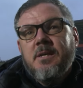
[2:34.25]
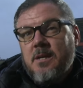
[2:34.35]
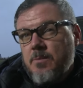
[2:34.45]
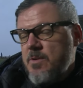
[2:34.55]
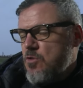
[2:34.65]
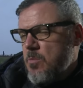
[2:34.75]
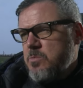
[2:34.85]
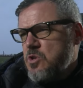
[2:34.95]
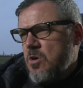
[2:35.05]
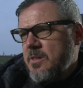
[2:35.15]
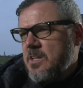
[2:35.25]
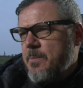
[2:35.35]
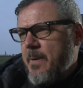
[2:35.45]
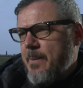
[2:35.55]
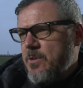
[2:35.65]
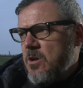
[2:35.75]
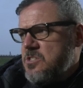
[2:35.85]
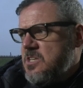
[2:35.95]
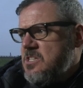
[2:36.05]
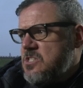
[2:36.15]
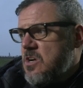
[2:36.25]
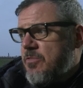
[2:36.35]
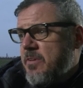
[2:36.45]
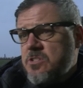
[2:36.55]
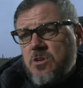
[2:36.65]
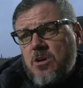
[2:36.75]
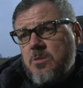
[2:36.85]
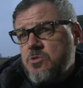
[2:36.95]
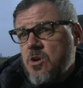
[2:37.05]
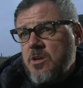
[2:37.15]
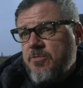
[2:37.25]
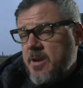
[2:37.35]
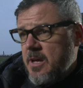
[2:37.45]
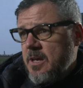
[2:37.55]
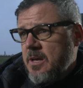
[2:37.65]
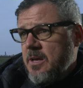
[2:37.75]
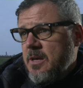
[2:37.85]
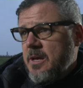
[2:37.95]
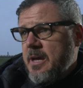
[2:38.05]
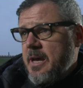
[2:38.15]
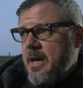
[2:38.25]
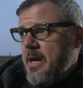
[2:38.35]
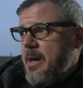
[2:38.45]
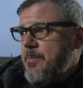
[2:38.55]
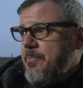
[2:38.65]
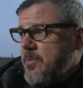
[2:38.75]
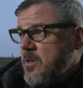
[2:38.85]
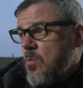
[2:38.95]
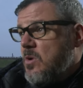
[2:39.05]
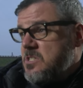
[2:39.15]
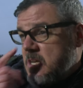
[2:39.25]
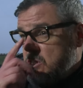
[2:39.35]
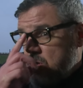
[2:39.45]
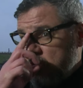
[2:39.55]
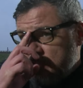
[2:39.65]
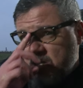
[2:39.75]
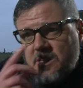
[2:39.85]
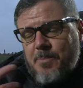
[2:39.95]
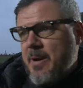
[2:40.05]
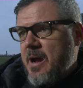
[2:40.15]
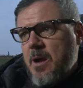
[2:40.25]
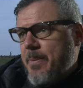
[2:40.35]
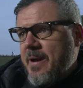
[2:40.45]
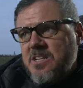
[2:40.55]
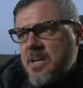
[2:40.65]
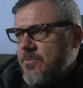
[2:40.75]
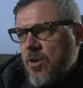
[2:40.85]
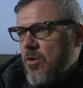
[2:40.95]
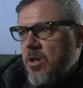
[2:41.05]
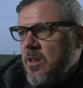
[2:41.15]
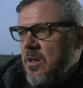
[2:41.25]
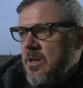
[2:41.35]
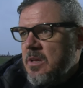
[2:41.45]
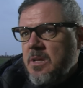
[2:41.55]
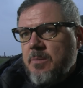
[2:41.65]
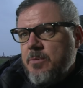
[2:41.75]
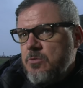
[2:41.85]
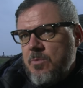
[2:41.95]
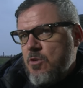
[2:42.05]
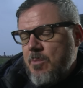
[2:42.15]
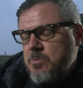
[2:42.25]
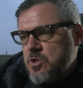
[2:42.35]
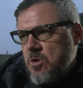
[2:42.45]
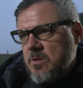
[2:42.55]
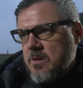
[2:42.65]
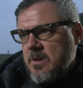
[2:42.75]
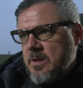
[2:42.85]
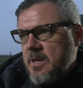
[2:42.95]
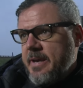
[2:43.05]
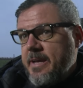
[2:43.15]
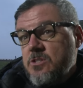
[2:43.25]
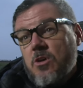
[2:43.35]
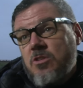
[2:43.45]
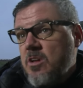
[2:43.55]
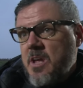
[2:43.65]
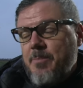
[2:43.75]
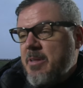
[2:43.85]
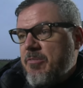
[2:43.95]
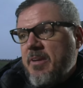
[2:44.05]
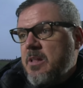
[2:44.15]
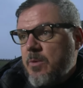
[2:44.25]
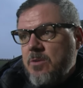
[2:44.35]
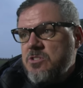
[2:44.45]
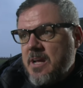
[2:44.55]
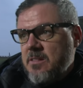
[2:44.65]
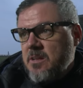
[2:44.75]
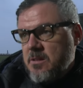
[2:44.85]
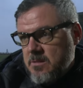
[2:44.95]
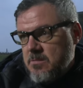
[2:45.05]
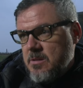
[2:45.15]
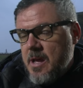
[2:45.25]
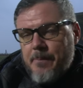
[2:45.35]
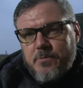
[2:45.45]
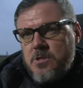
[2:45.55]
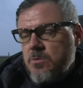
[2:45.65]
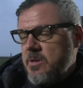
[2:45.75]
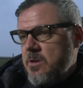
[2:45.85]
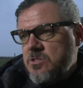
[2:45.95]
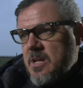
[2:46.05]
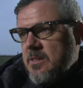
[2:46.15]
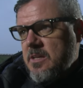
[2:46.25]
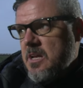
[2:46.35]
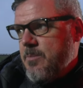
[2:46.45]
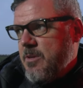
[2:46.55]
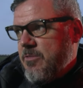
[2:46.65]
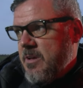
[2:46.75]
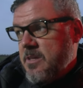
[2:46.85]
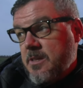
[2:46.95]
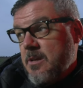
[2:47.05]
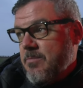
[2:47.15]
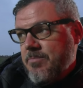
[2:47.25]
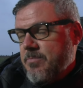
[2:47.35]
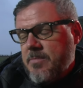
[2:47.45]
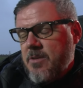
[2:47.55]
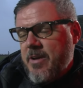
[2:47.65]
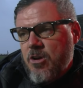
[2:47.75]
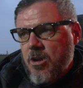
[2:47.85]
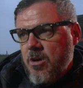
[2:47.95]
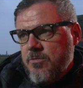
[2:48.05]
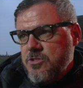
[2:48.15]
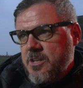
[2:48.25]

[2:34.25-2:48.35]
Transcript: And we've come up short in that department all season. So I feel sorry, I'm sorry for that. Um, I don't want to say sorry because I think the our players gave their all, but we've come up short. Again, I thought their midfield were outstanding. Absolutely outstanding their midfield, and they, they ran all over us.